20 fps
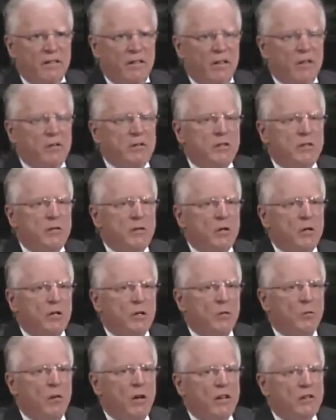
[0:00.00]
those of you who
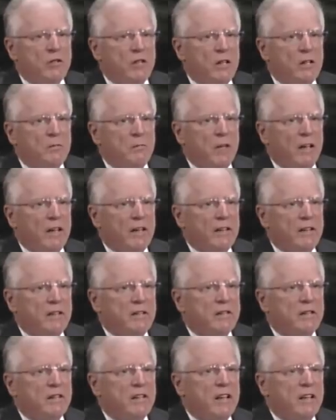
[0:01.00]
are watching by
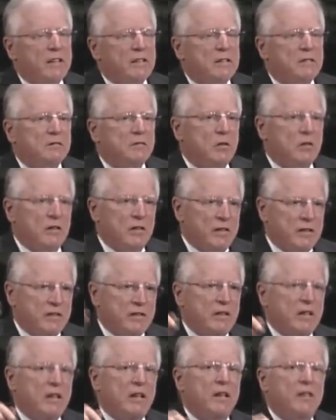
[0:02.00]
internet or
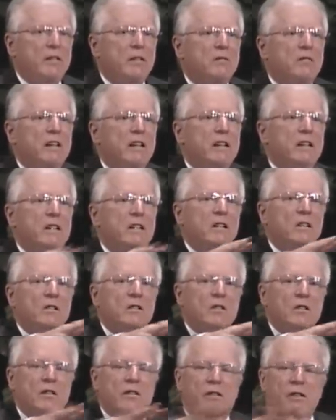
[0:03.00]
listening on the
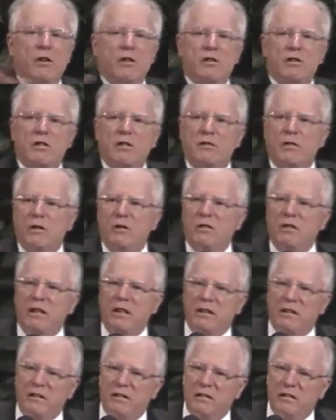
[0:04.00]
radio, or those of you
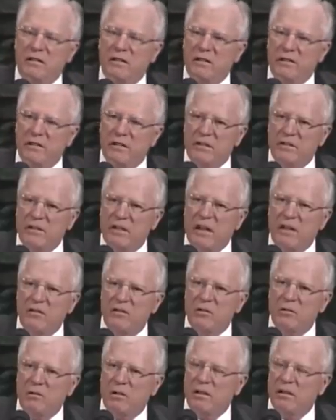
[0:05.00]
here in the
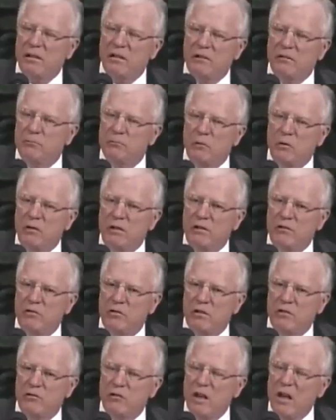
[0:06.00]
sanctuary of Moody
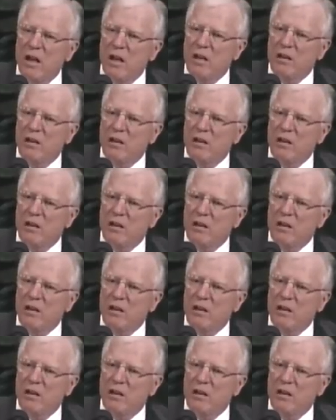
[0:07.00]
Church,